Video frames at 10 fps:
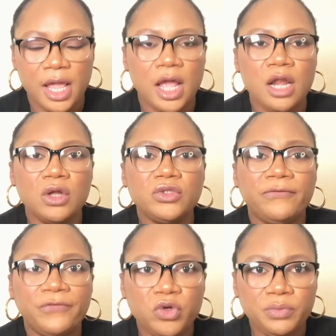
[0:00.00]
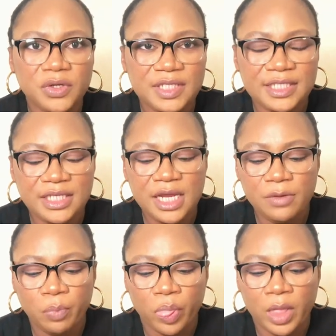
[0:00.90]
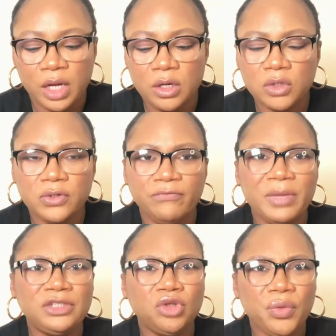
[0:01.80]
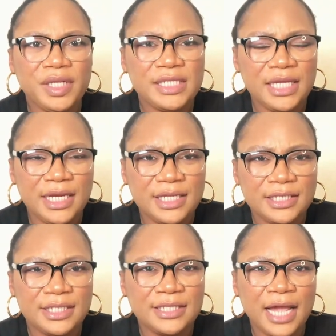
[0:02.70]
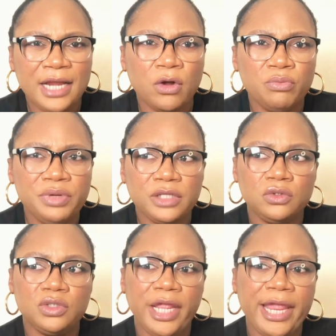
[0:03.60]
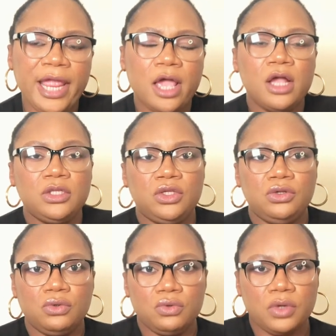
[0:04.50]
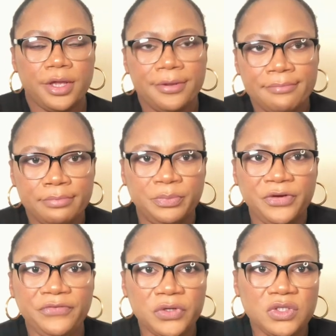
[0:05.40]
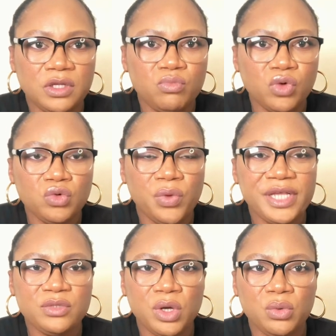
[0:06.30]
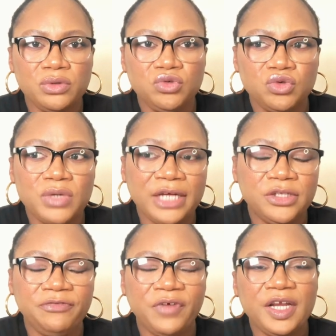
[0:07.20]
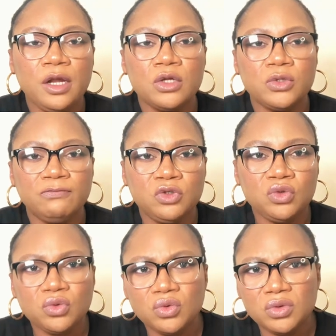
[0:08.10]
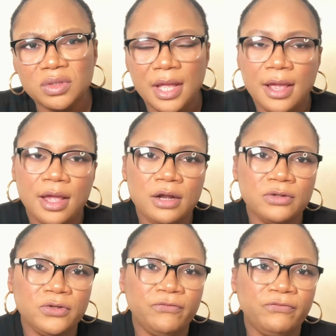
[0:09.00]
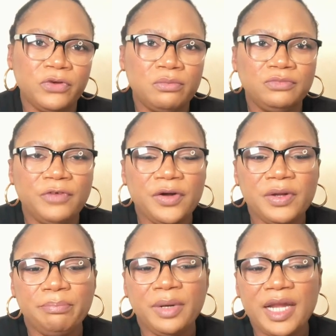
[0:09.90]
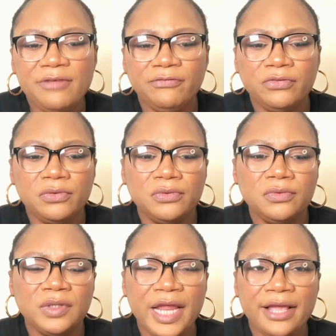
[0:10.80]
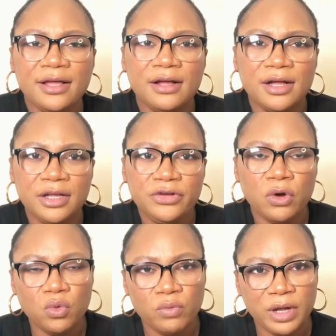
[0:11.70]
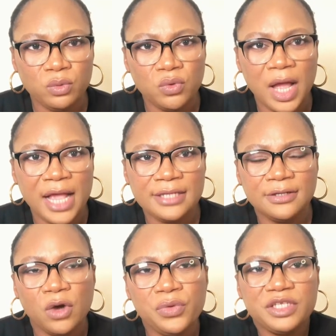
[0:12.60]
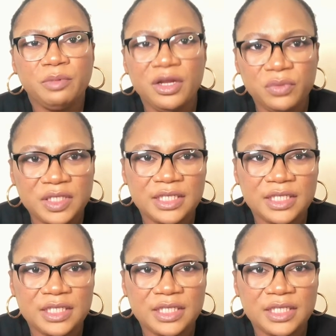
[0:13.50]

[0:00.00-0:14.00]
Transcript: A lot of voluminosity, a lot of maturity in its design compared to the previous runways, where you'd actually find a lot of tulle, a lot of very playful, like a young woman who's playing with